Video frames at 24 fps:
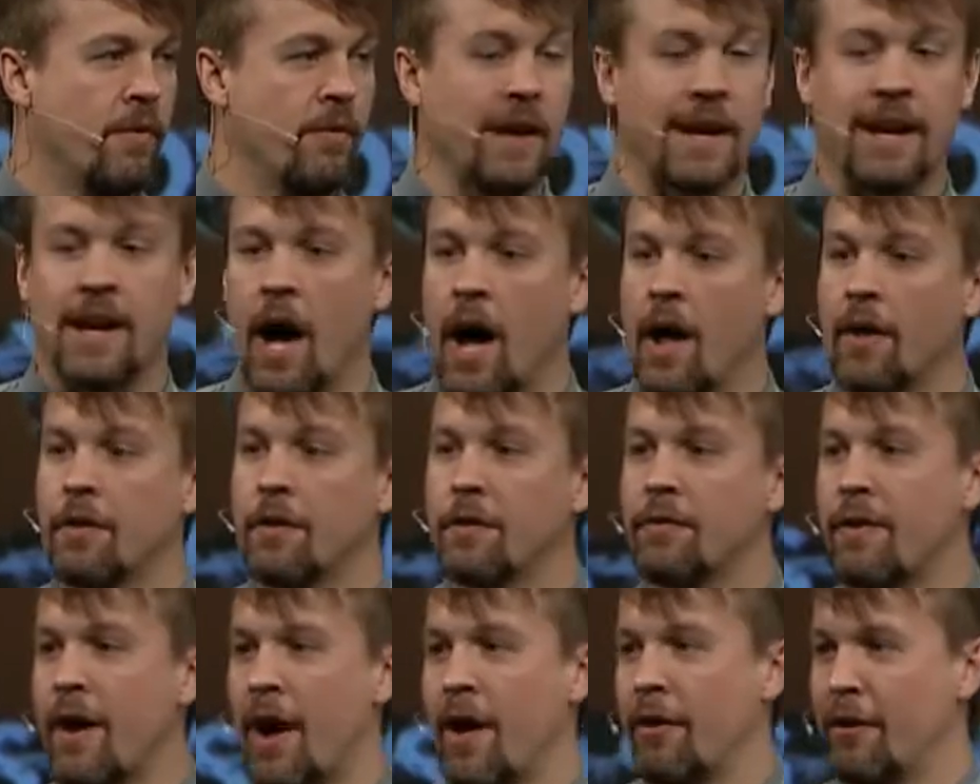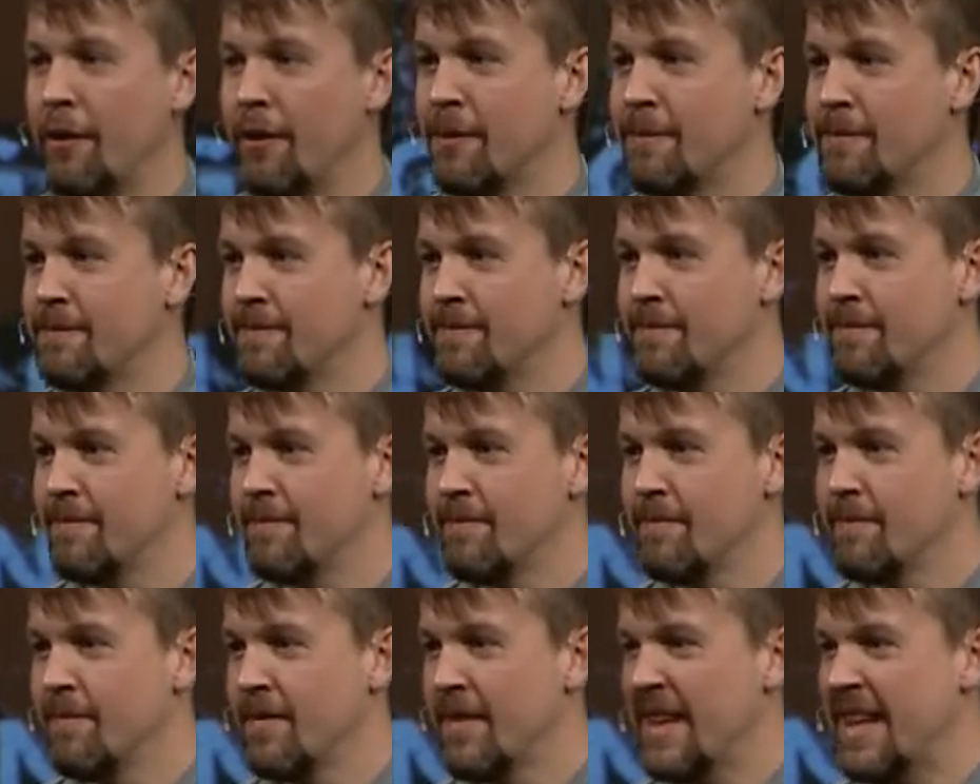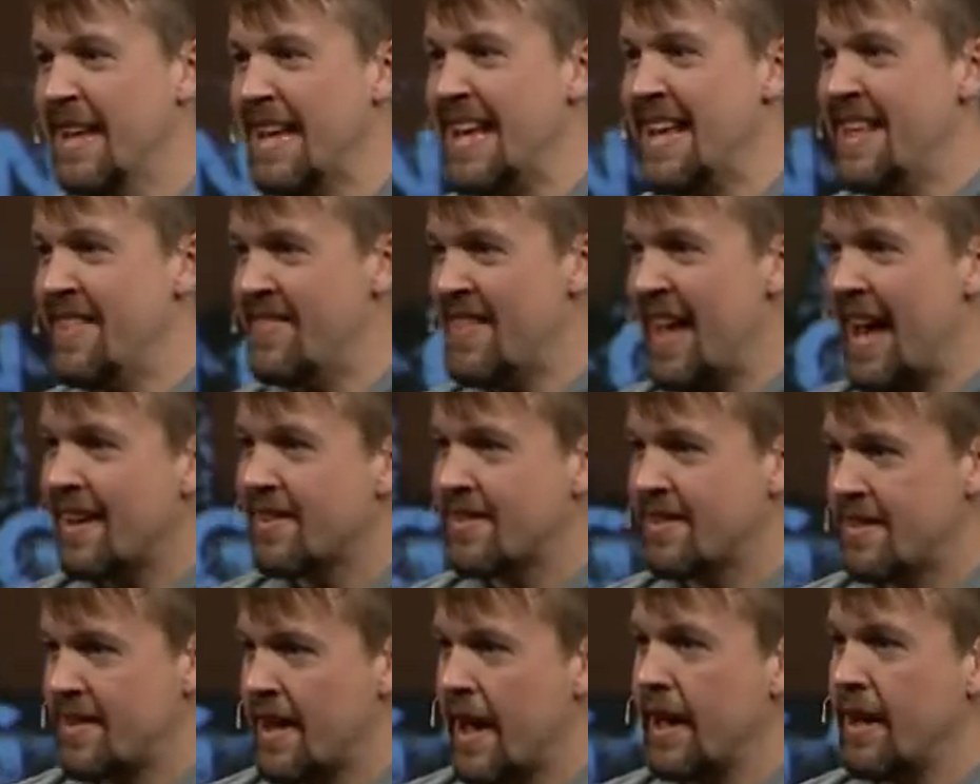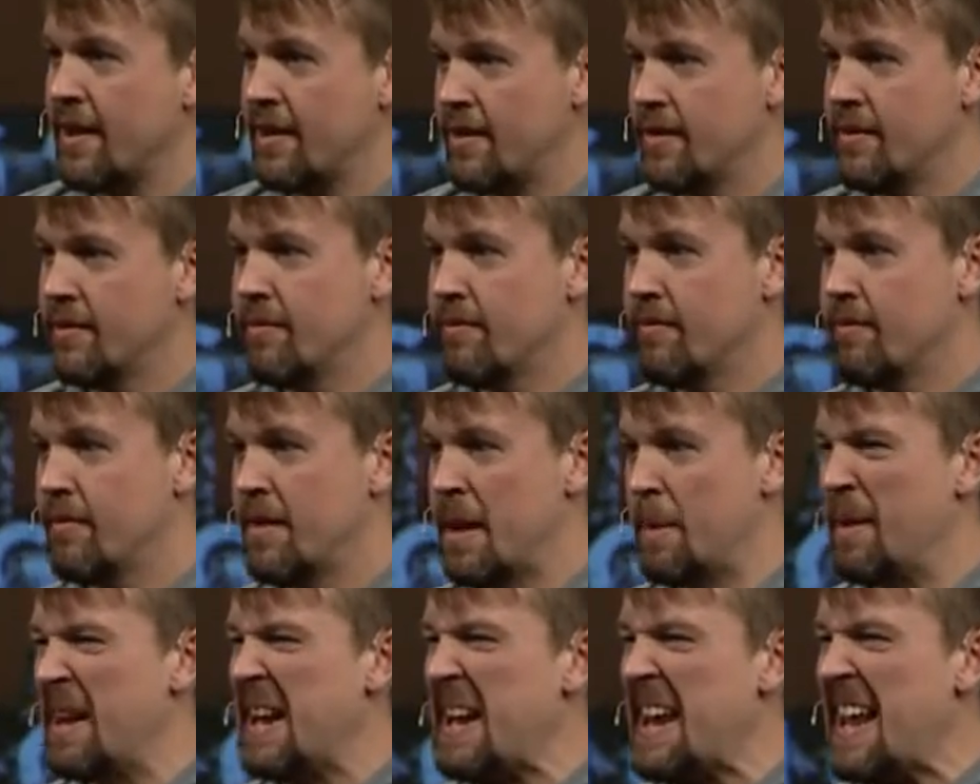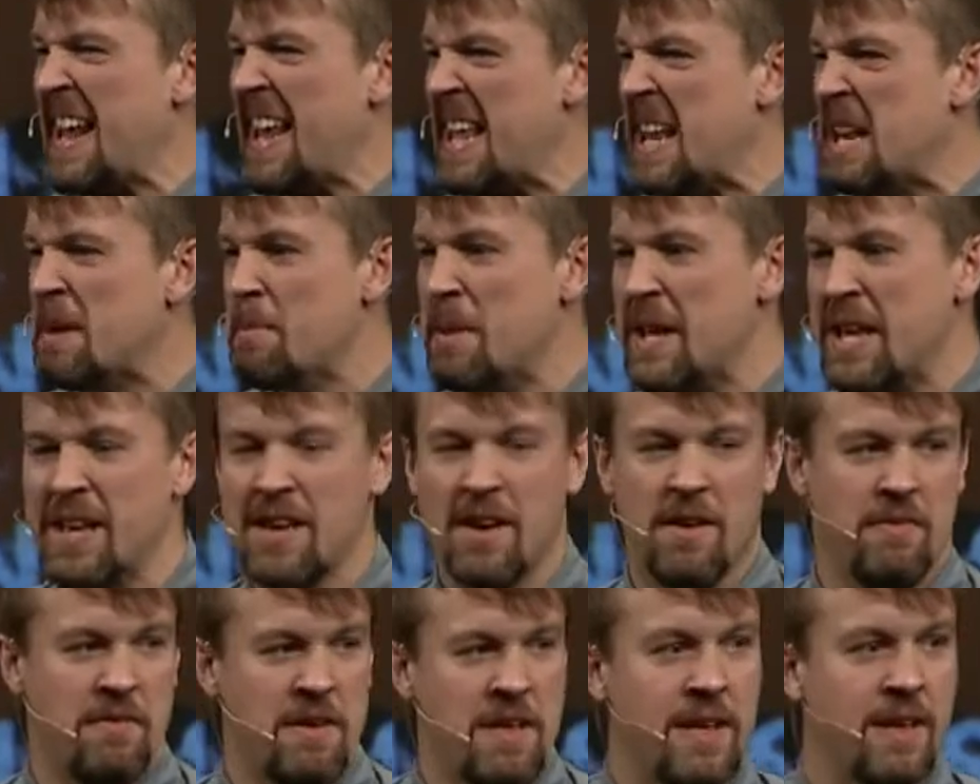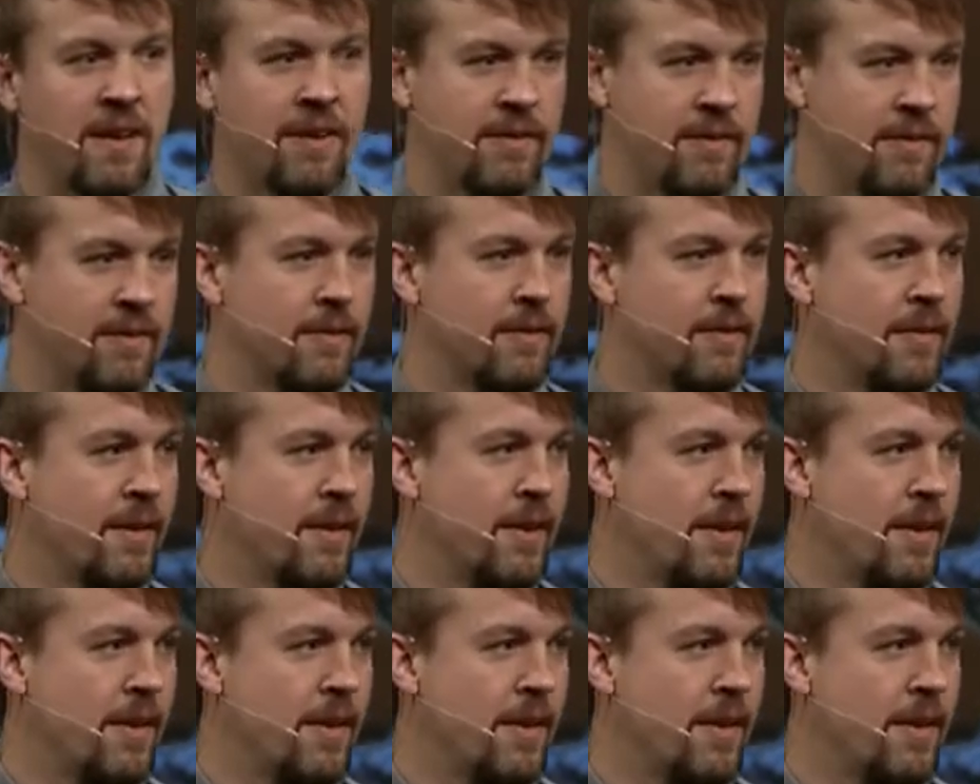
That God the Father, in that state, I'm an enemy of His.